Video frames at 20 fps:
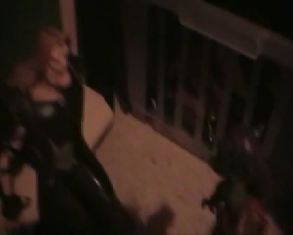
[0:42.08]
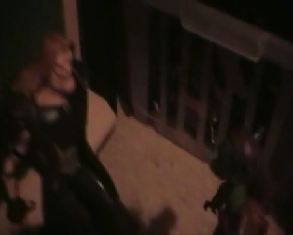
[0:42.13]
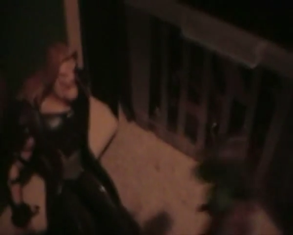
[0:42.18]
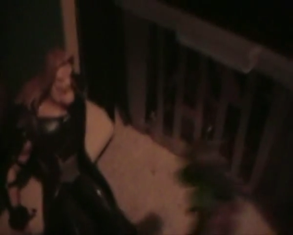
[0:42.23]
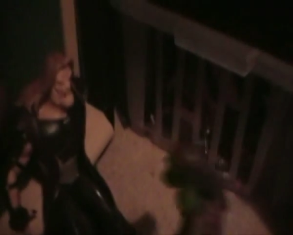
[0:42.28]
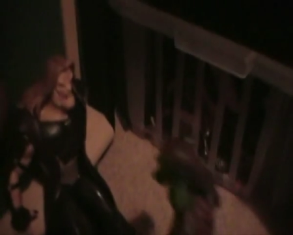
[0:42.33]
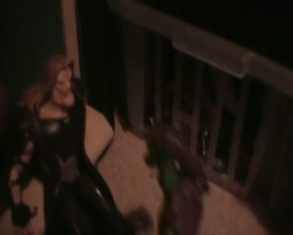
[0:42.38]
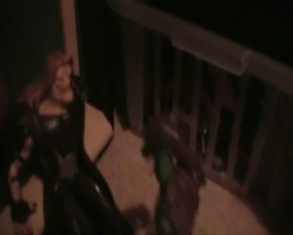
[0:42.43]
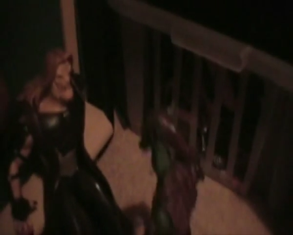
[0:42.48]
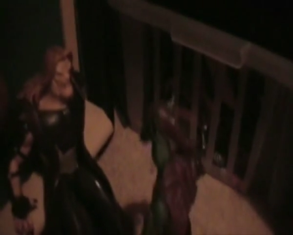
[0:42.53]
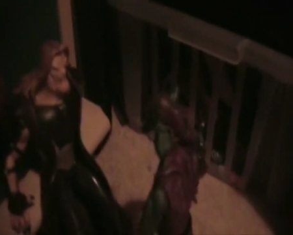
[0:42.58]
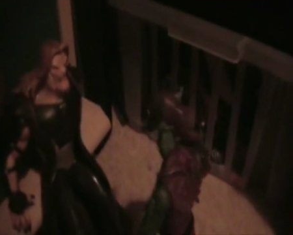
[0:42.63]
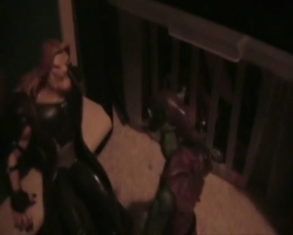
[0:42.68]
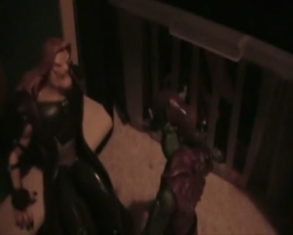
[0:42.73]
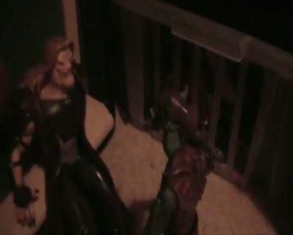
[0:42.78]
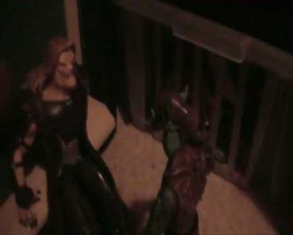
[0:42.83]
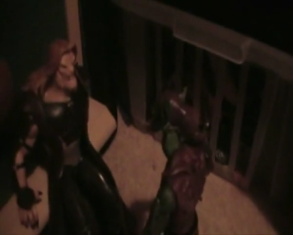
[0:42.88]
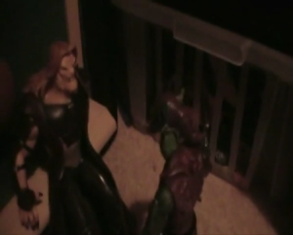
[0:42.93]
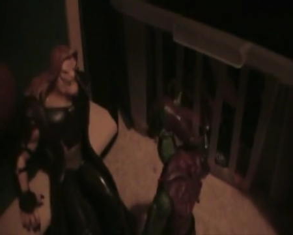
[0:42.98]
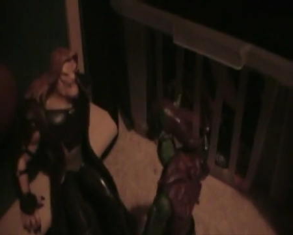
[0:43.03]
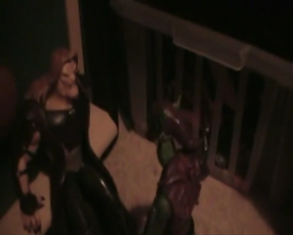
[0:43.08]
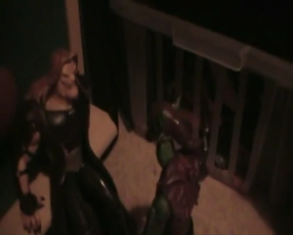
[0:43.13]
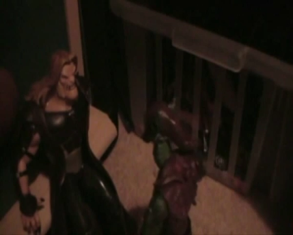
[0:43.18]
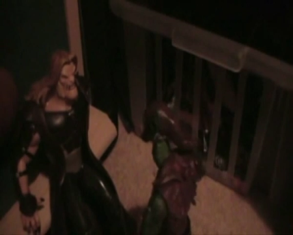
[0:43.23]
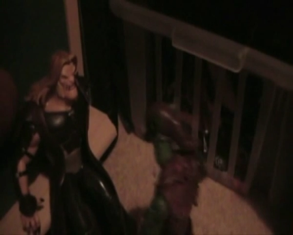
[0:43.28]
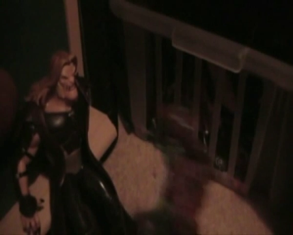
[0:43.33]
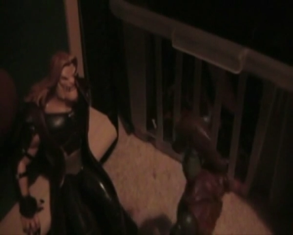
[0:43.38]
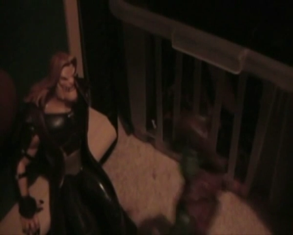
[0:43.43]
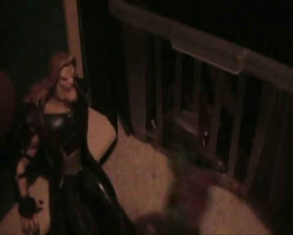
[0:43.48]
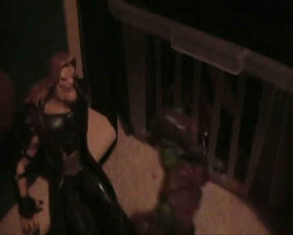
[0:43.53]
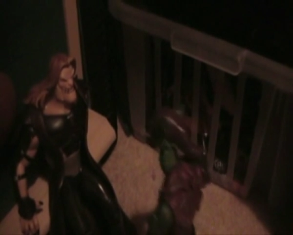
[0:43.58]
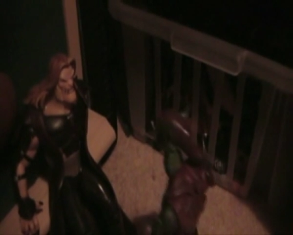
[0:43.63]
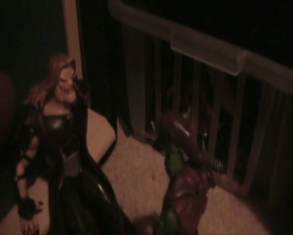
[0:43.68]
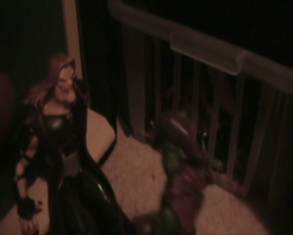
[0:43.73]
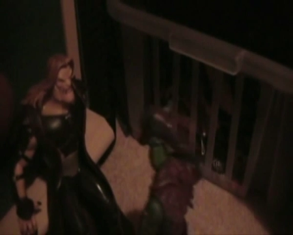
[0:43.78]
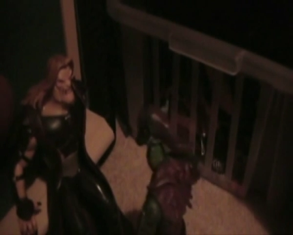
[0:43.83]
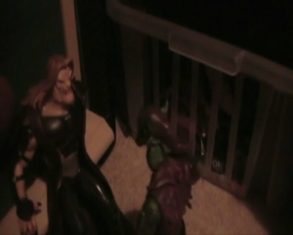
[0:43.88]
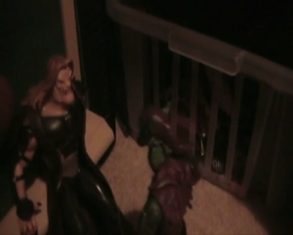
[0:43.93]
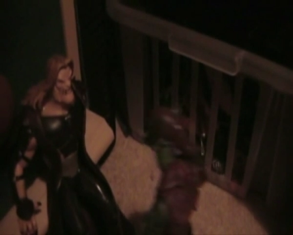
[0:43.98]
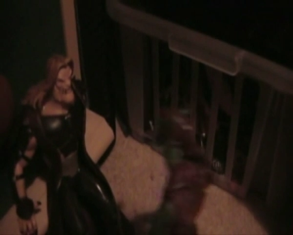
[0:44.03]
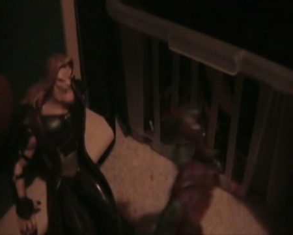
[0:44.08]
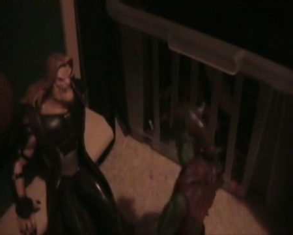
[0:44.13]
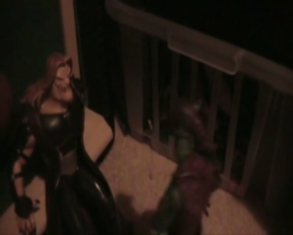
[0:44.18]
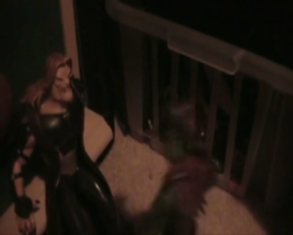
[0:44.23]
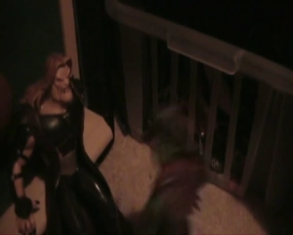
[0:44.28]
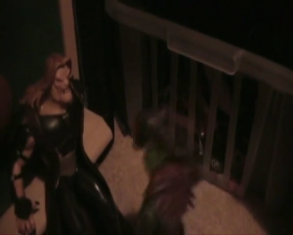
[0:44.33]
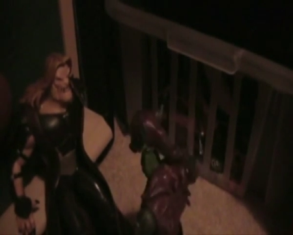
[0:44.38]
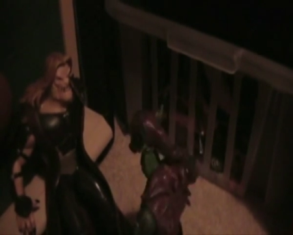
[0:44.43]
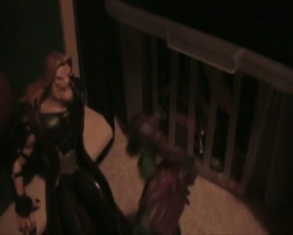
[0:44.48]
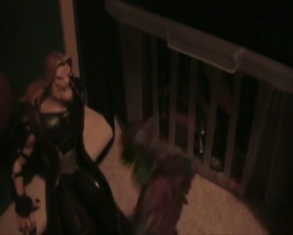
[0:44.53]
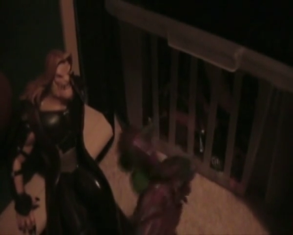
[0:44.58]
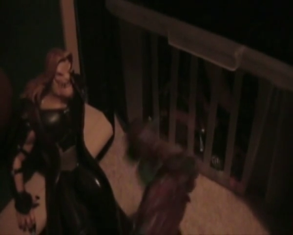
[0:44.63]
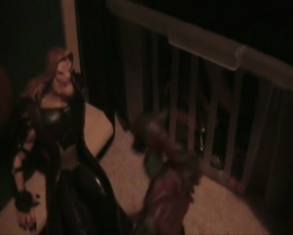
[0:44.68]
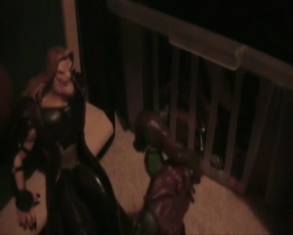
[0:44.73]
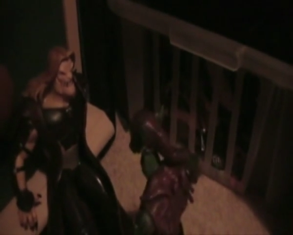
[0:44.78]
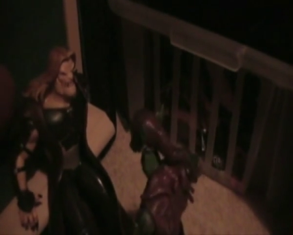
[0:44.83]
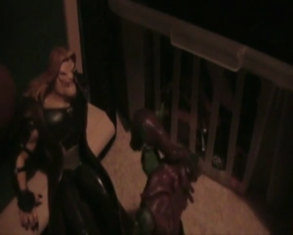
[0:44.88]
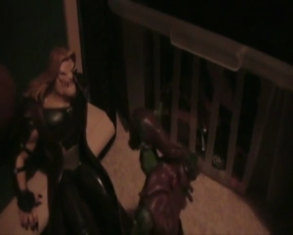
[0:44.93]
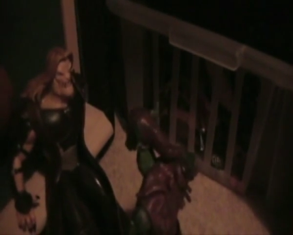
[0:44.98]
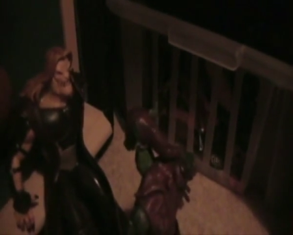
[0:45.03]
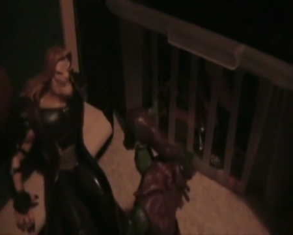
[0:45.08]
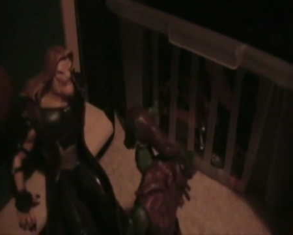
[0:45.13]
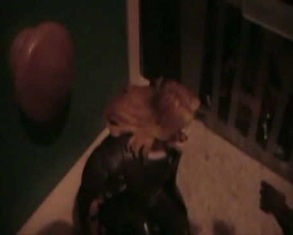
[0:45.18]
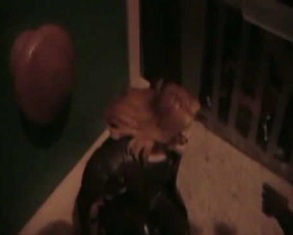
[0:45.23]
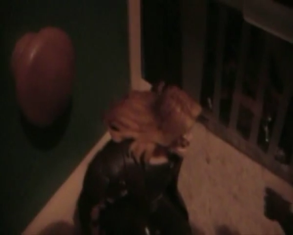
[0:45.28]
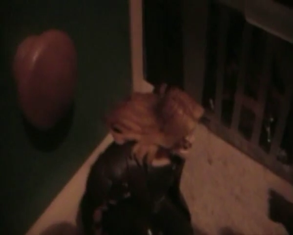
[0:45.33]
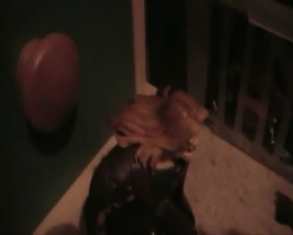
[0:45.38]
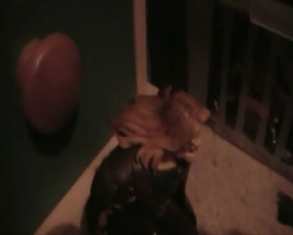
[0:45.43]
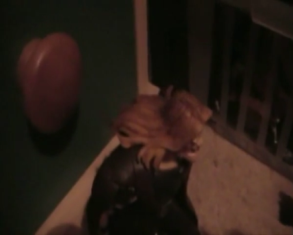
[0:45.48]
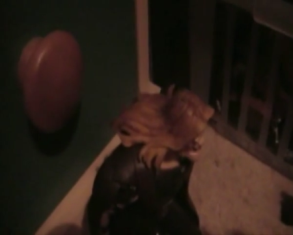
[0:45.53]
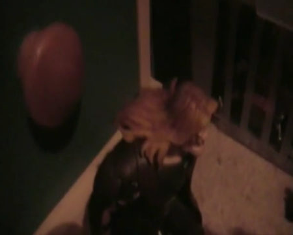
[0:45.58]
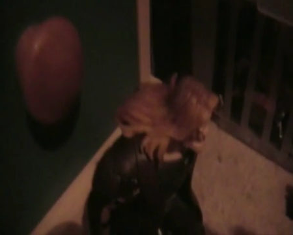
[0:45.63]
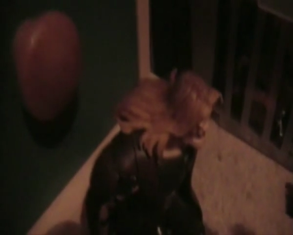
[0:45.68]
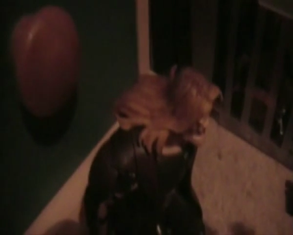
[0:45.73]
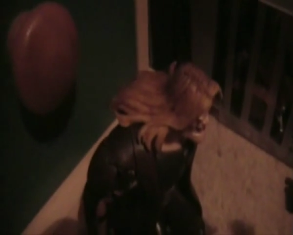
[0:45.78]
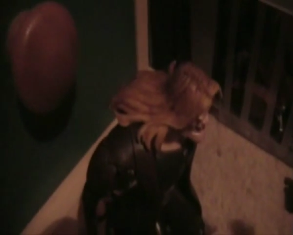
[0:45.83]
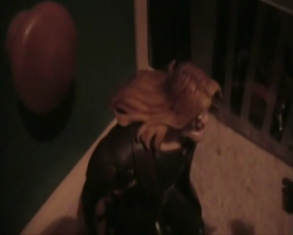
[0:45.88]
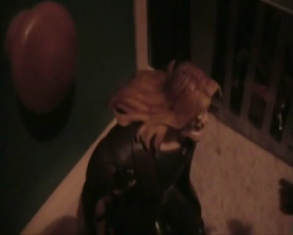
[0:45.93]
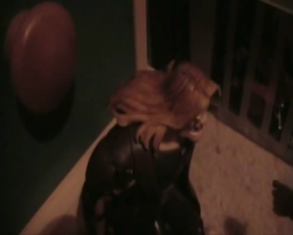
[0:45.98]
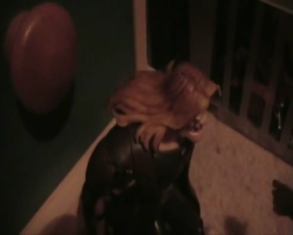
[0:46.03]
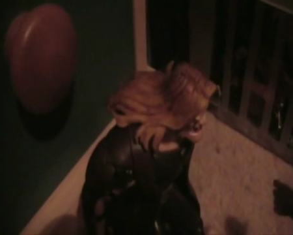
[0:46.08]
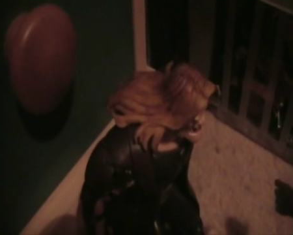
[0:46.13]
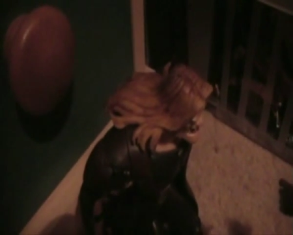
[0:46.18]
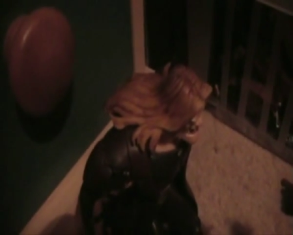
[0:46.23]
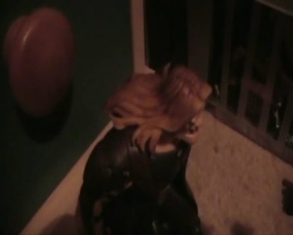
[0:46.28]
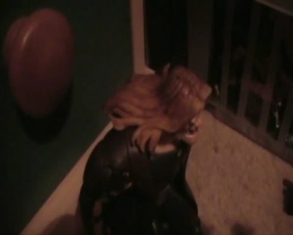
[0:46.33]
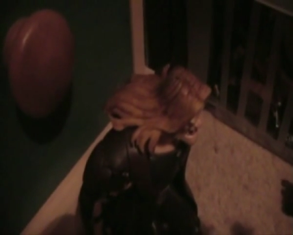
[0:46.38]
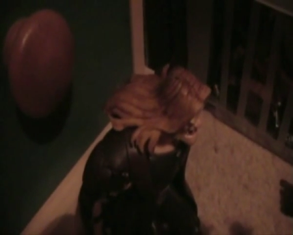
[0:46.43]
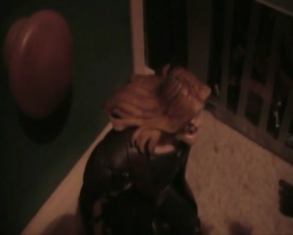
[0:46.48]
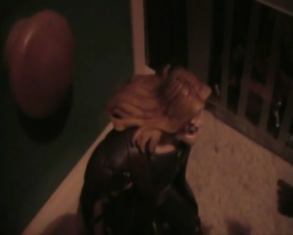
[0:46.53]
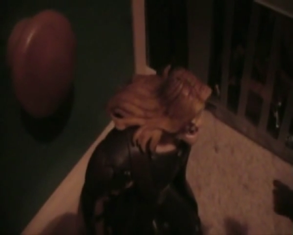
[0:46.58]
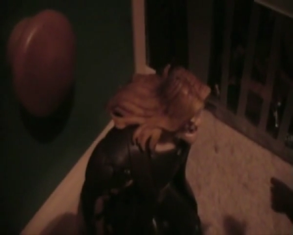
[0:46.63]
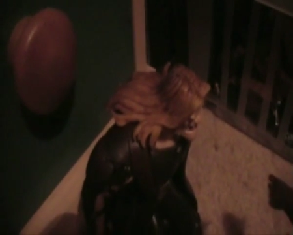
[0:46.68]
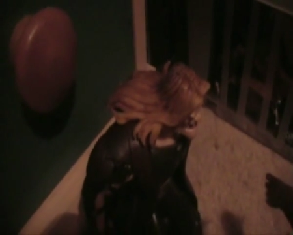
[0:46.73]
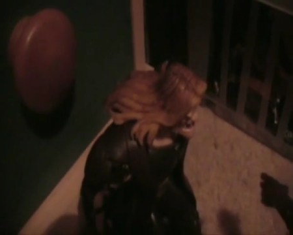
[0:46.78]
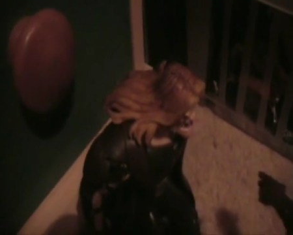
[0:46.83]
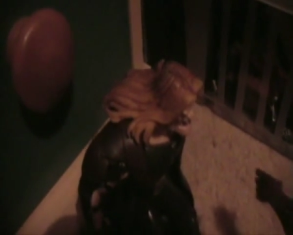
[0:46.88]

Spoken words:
[unreadable: no face in view]